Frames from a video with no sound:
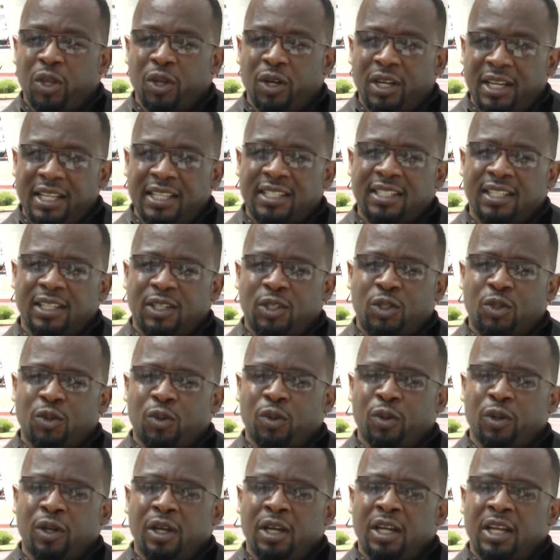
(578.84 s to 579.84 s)
you listen
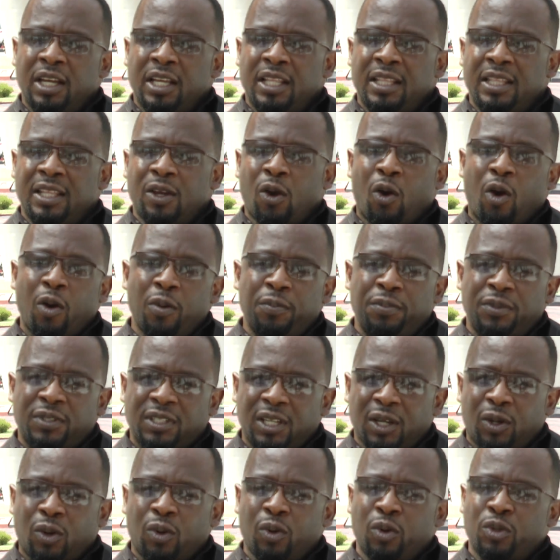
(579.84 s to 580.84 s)
to the
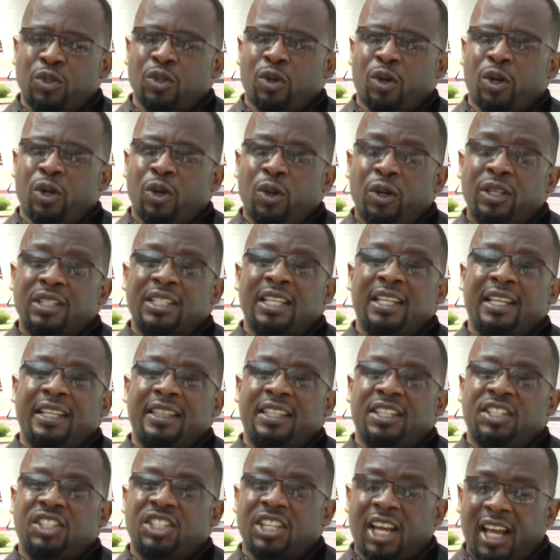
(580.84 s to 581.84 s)
obstacles or you look at
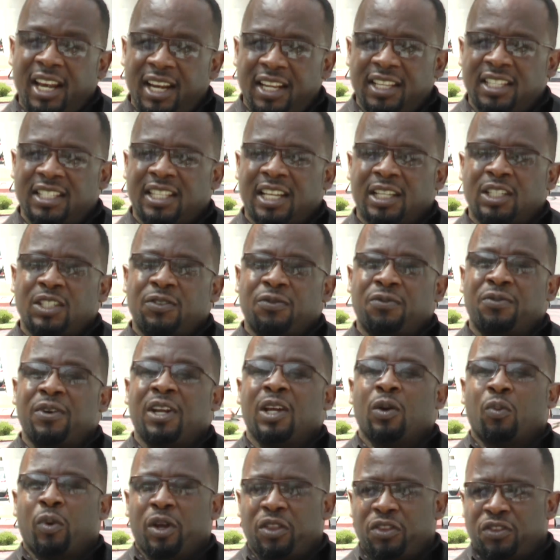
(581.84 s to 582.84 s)
the challenge that
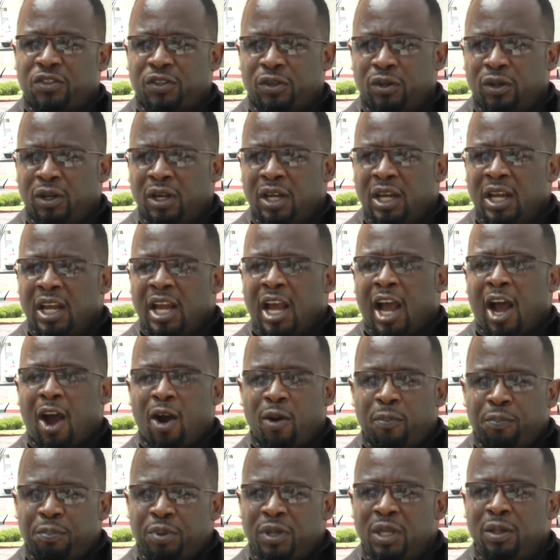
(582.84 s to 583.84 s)
Frank went through,
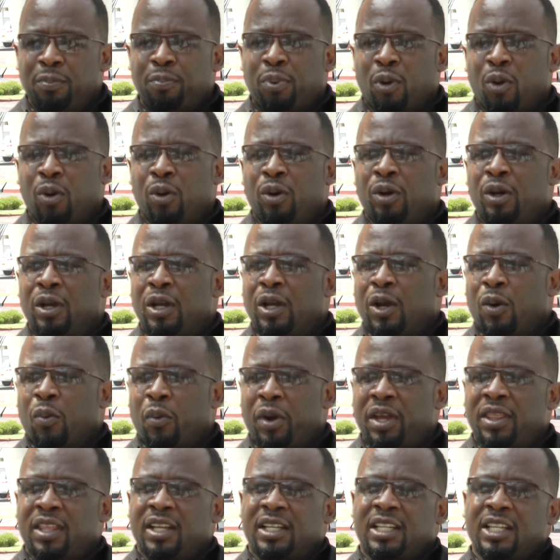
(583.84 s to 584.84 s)
how people,
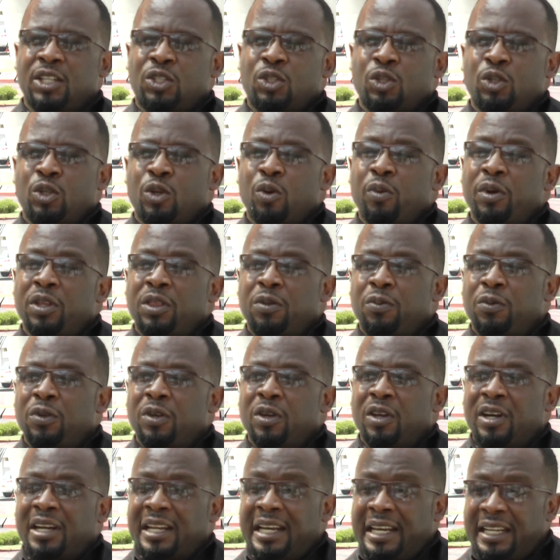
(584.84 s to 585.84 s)
whether it has to do with
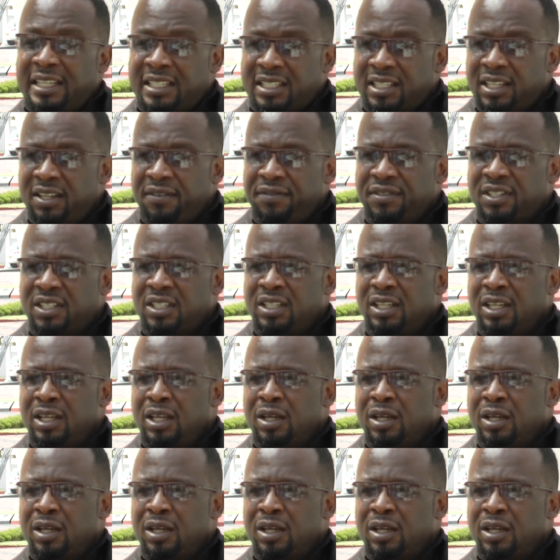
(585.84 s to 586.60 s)
relatives,